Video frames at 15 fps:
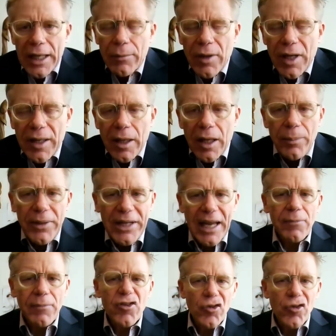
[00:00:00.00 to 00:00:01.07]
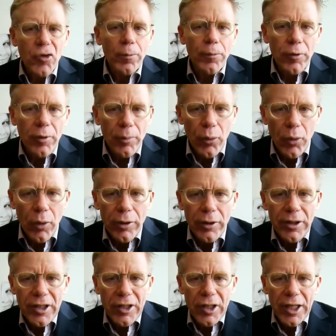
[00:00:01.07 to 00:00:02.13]
It became super
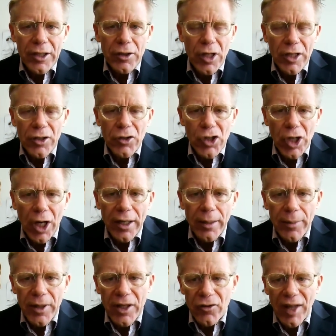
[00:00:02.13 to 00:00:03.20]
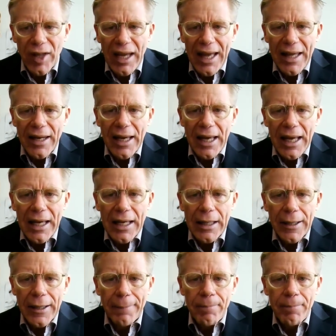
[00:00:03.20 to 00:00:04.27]
important in China because they had
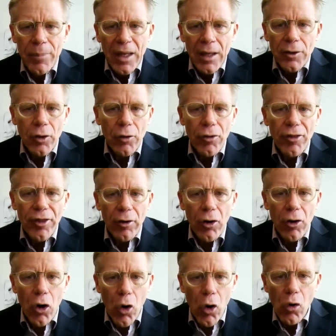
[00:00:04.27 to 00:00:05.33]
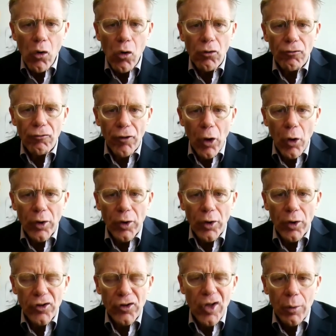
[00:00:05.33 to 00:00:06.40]
their whole
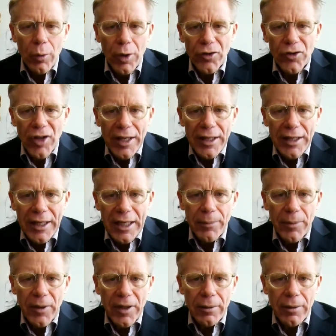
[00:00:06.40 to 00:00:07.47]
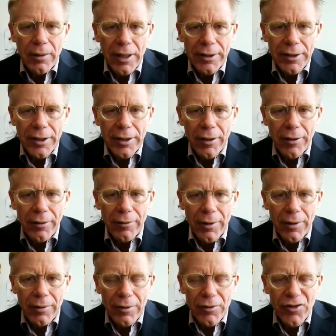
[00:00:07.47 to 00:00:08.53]
focus was keeping,
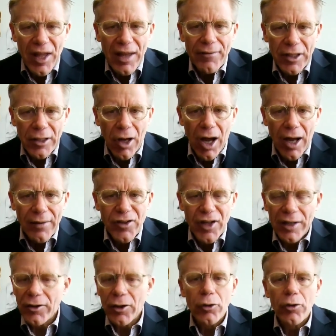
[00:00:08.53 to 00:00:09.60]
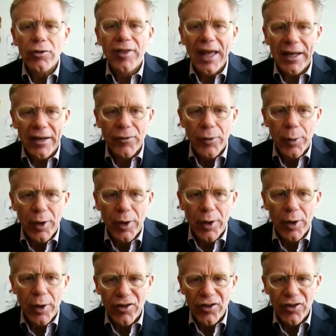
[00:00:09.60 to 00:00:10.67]
saving lives. You heard that
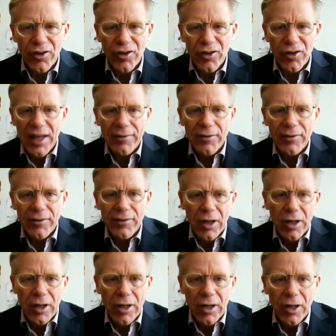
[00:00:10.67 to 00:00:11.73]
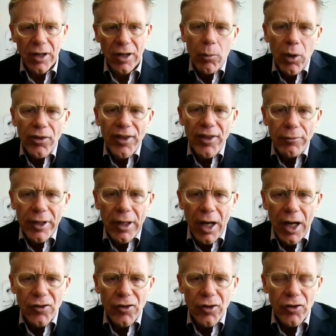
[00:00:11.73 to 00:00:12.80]
everywhere, saving lives, saving lives. And what they
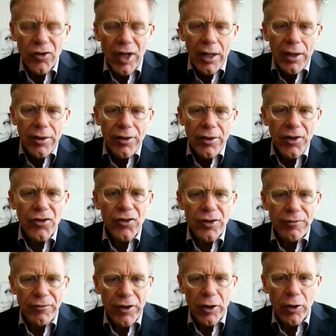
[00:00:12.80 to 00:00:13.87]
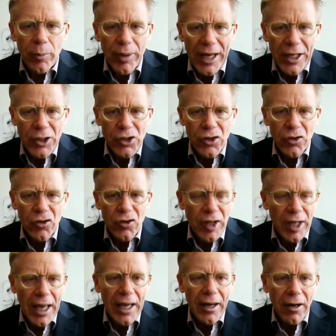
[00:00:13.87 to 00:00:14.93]
realized is these severe
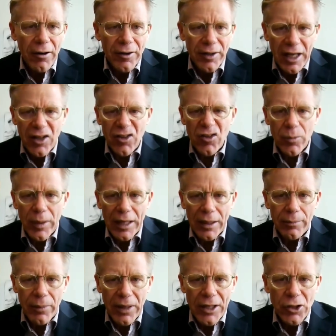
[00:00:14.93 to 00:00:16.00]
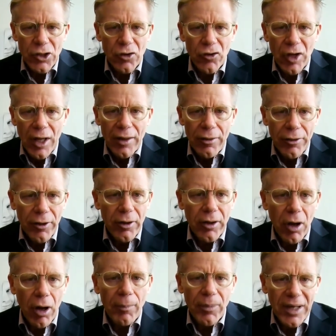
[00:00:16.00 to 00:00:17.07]
patients, the ARDS patients, they're
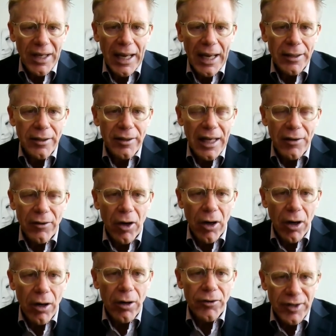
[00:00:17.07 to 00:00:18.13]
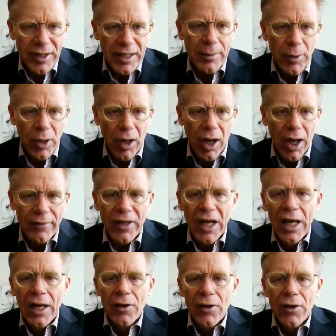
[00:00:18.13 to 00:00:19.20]
complicated and they're hard to keep alive.
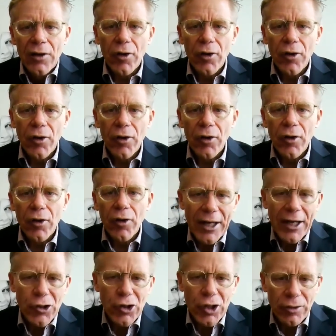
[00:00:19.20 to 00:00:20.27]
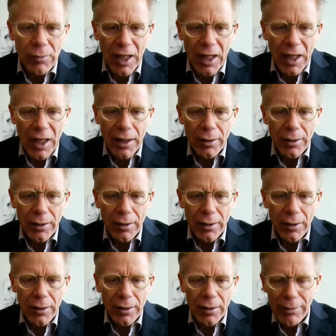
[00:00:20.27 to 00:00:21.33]
So they had a strategy, and anyone
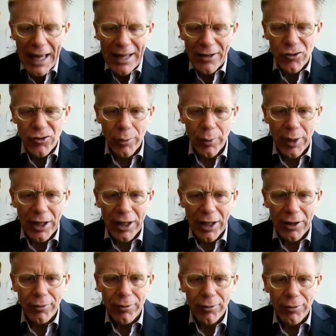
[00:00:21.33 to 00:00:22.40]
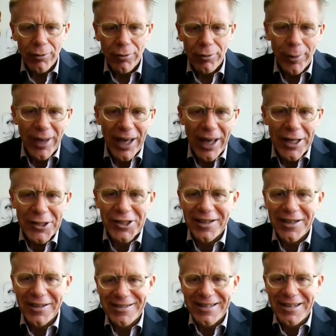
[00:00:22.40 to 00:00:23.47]
who managed their way through that 40
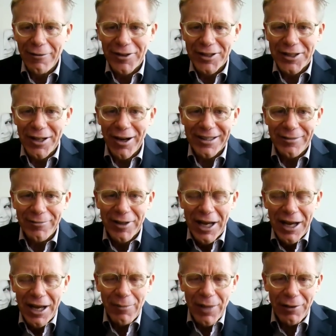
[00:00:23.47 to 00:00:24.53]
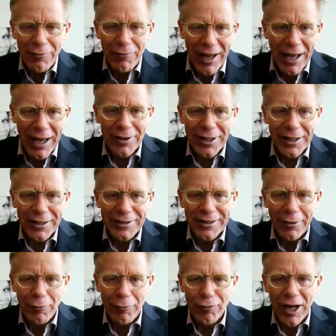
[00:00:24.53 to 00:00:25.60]
pages of a document may have found
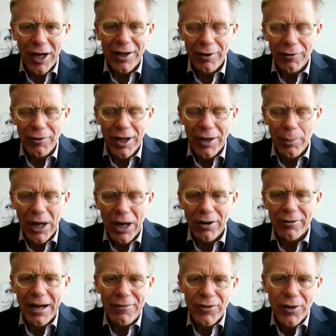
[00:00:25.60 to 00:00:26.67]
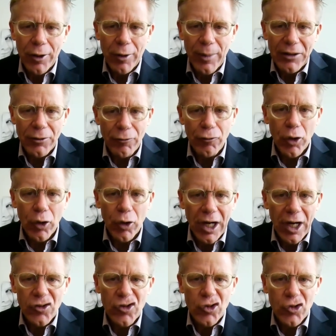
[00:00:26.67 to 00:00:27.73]
a paragraph there about the 4
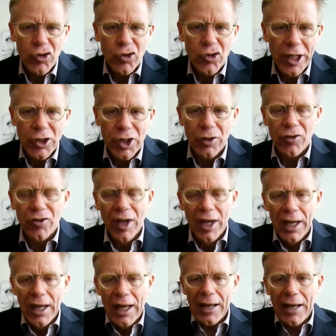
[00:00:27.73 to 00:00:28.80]
concentrations.